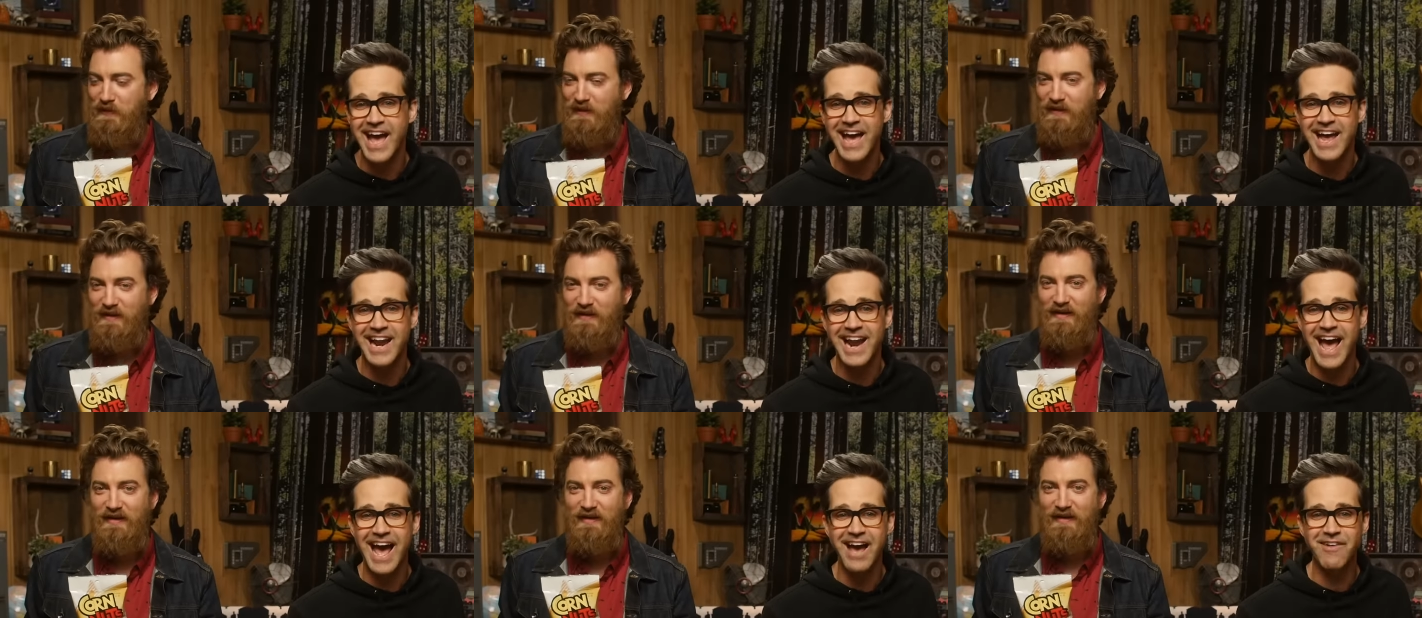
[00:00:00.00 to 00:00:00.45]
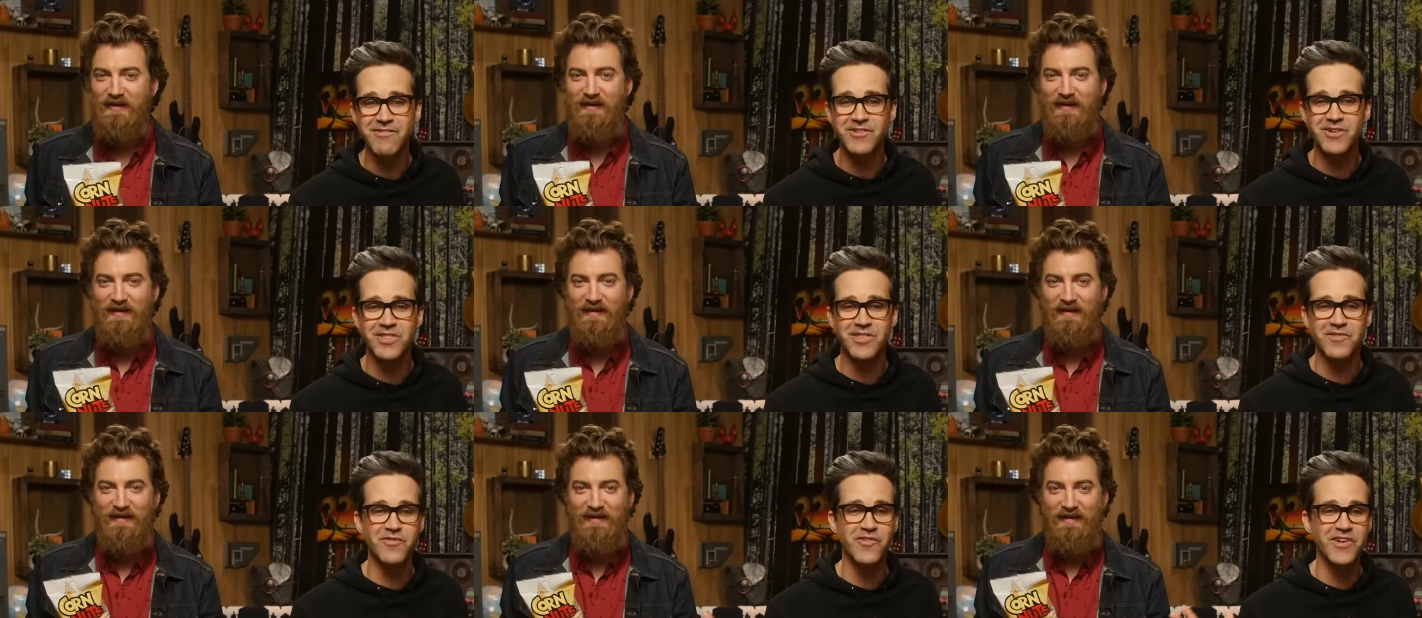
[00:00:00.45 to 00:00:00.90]
Speaker 1: and
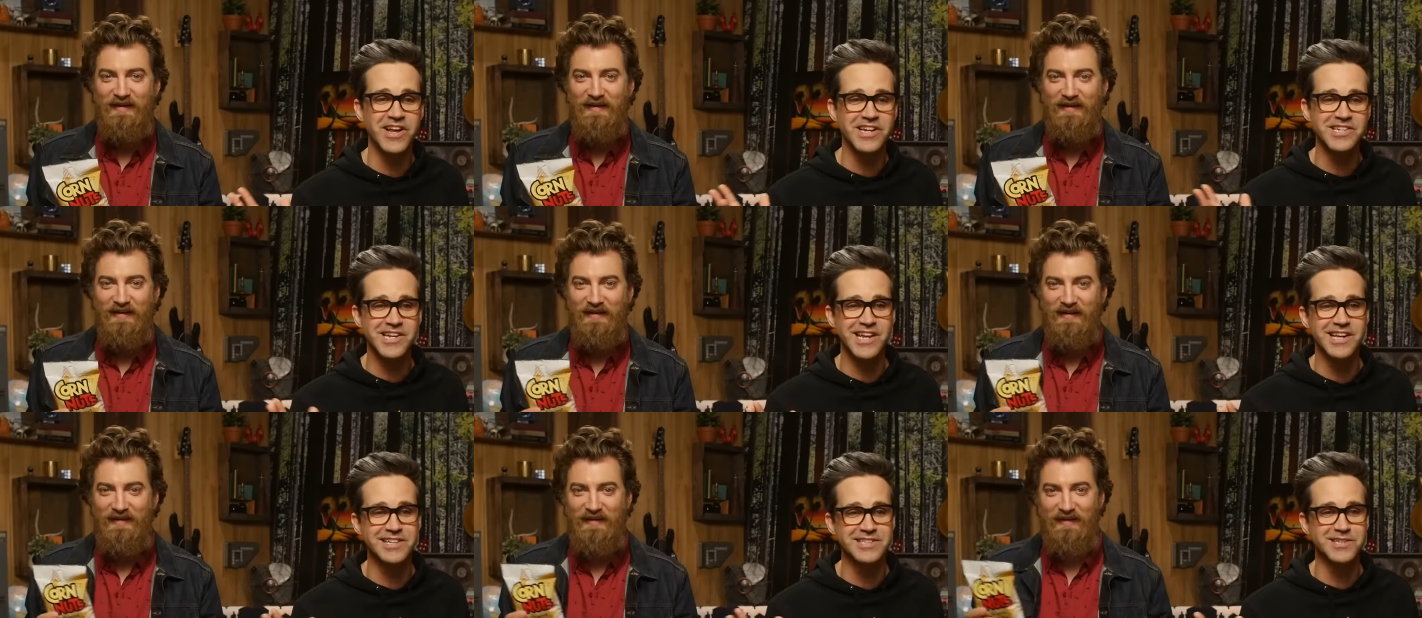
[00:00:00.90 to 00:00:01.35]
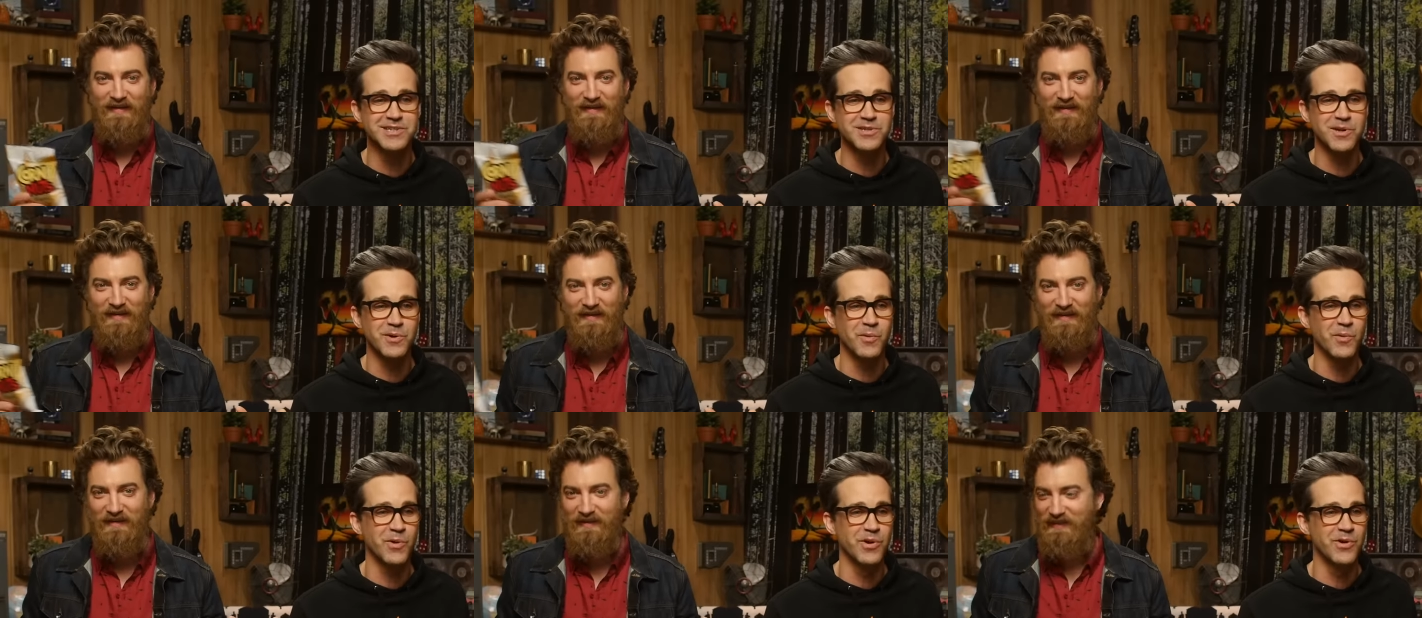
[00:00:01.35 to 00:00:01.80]
after the French kisses,
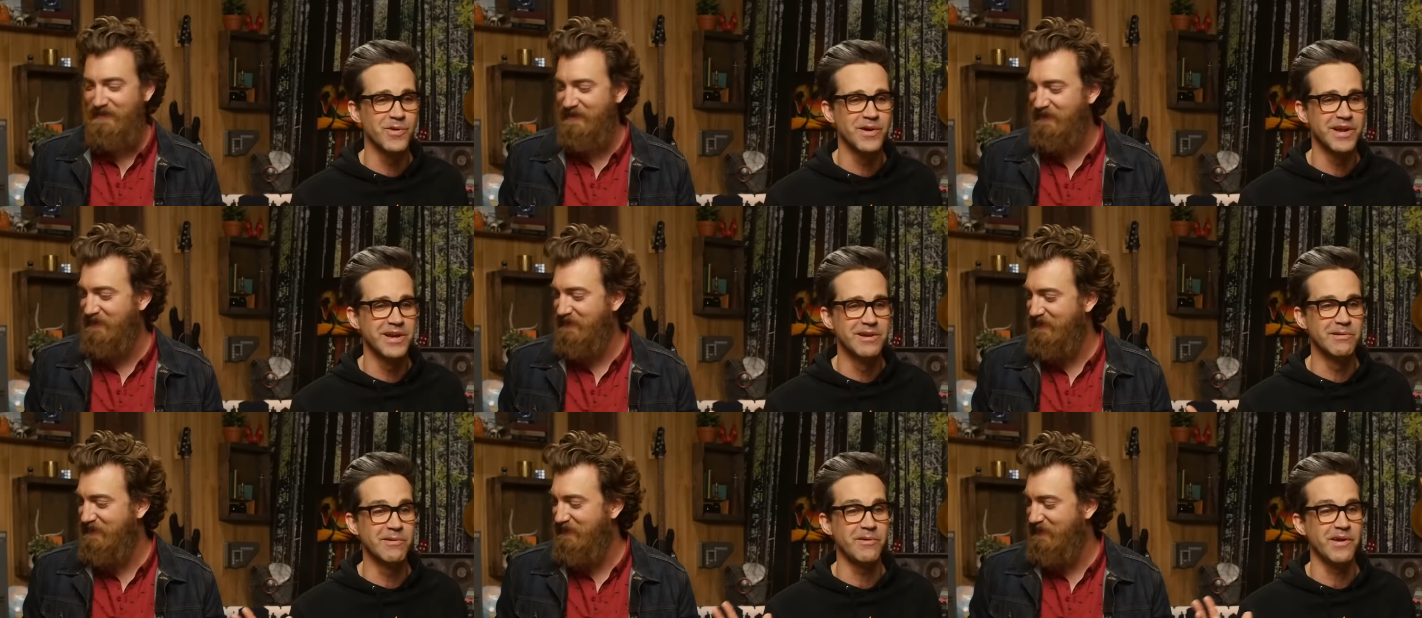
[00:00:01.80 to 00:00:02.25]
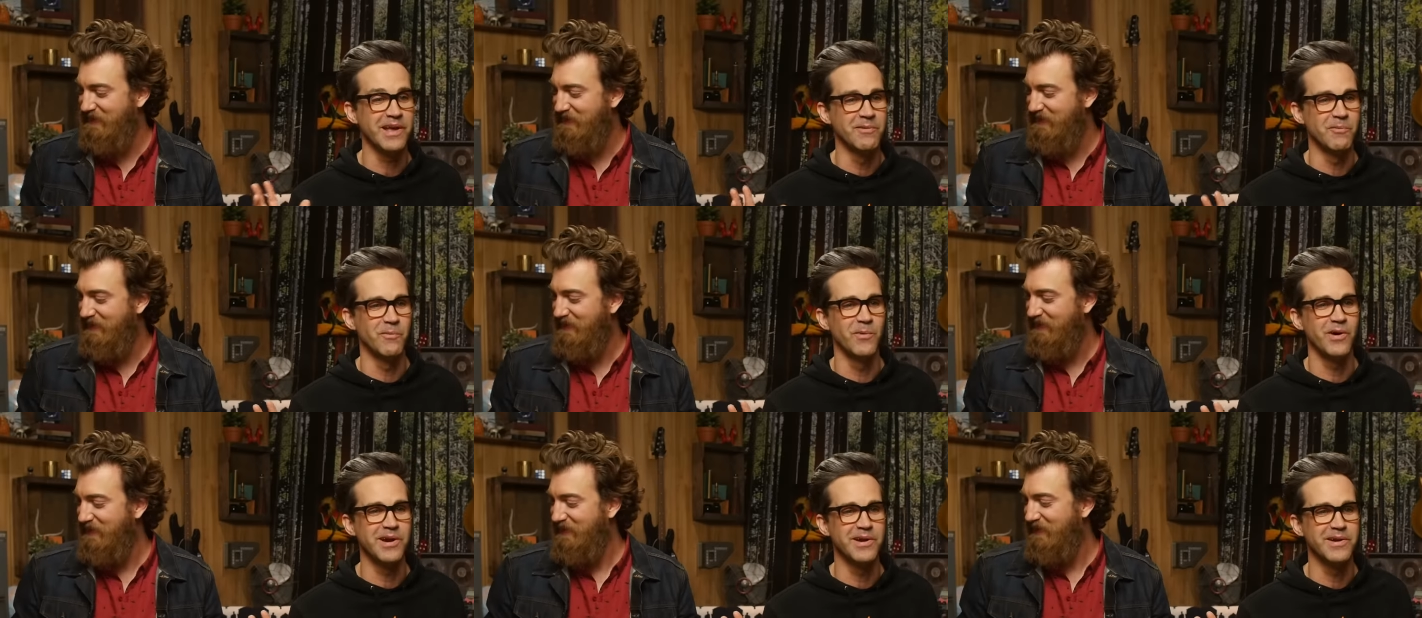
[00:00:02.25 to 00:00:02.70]
you're wondering, okay,
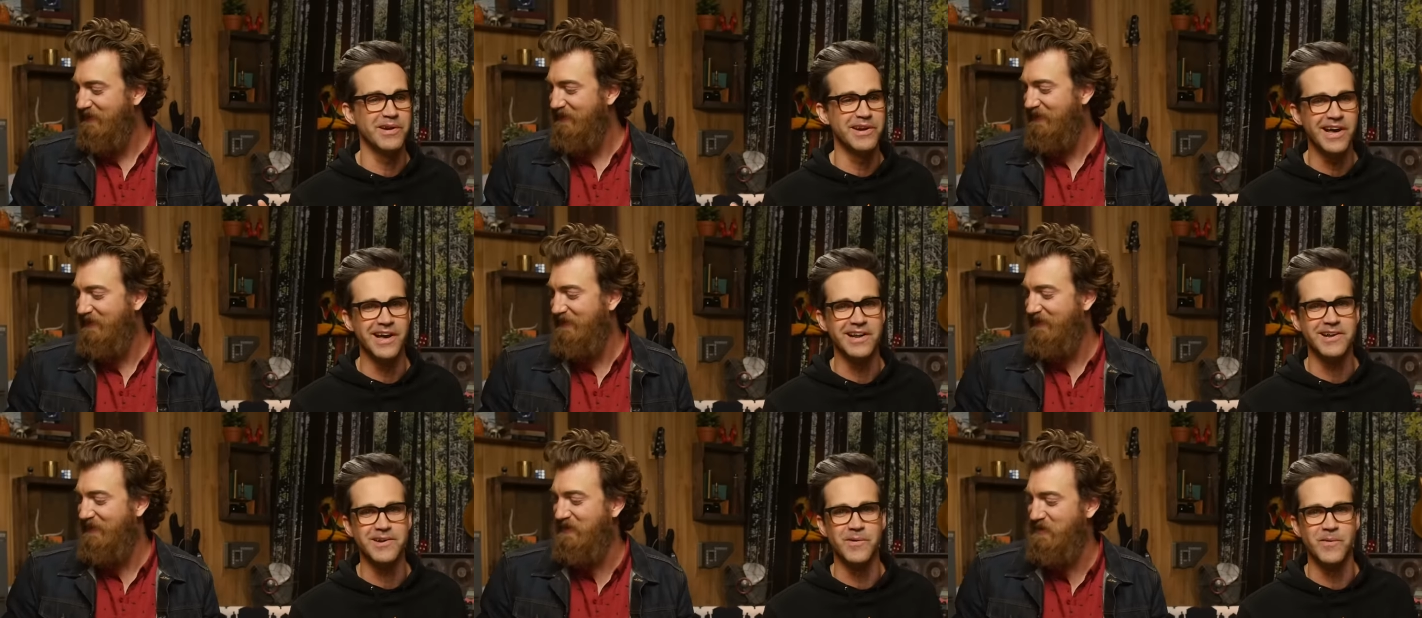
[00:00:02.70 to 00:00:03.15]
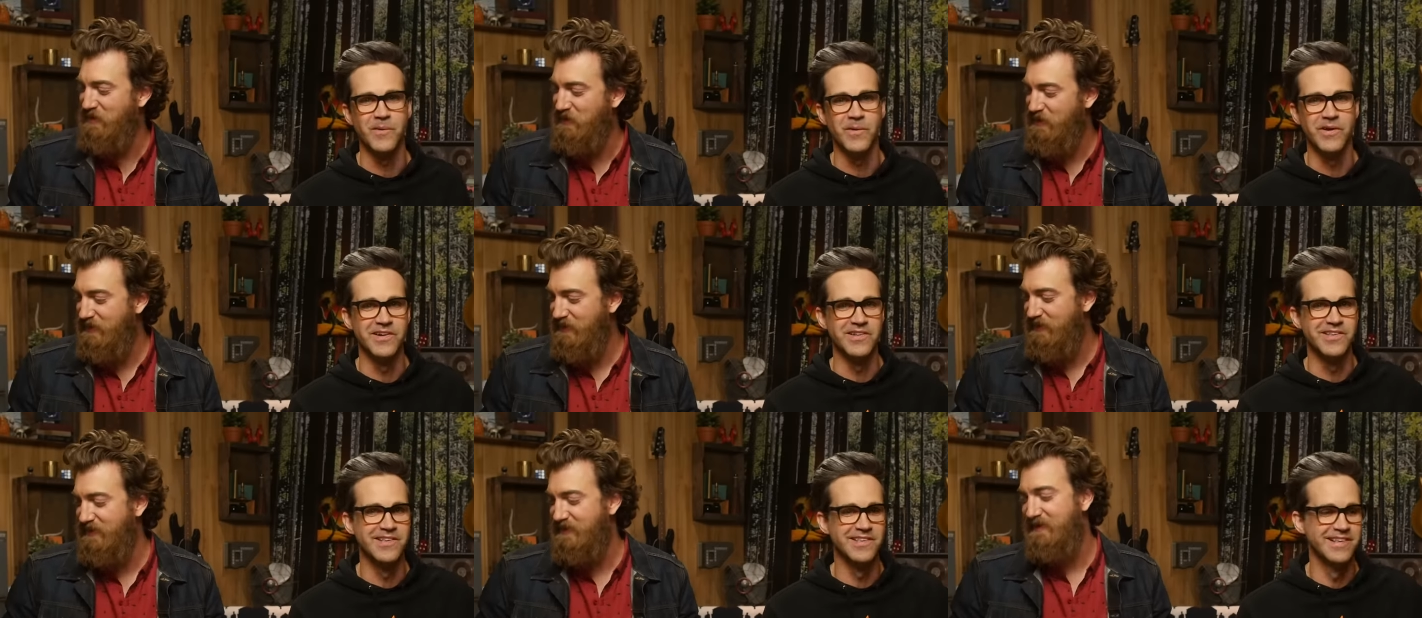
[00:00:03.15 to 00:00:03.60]
what are nut
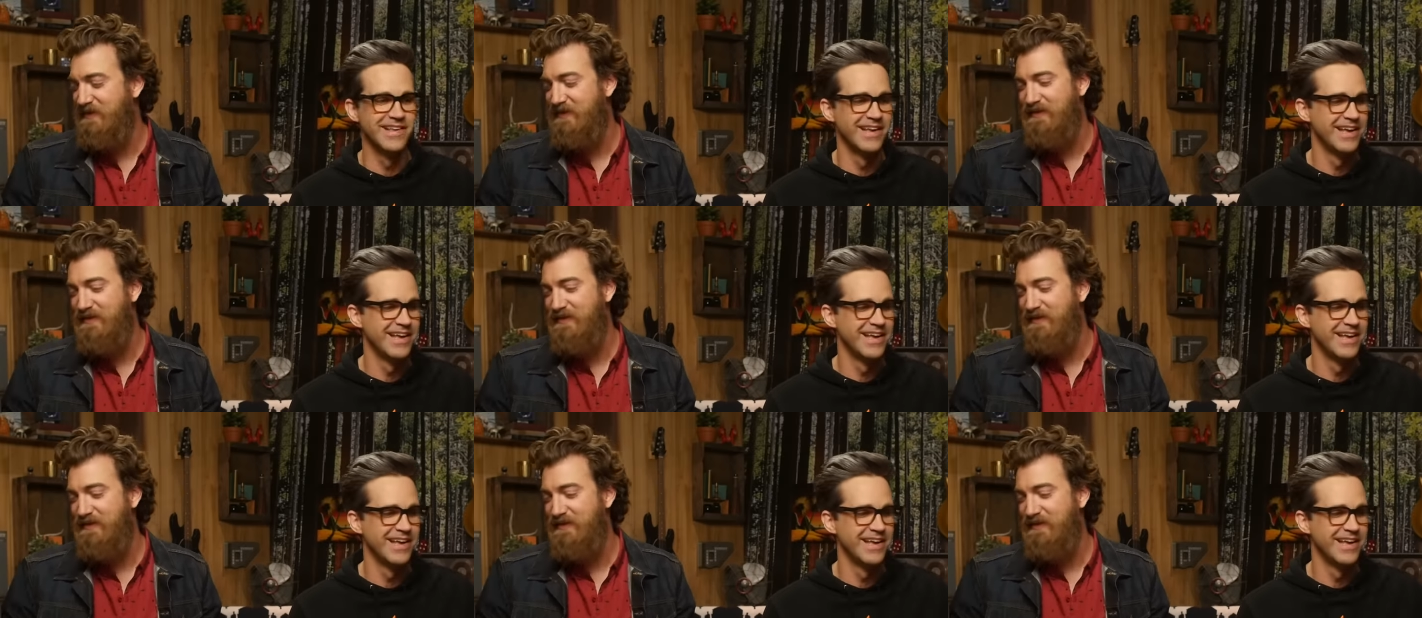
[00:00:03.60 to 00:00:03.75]
corns?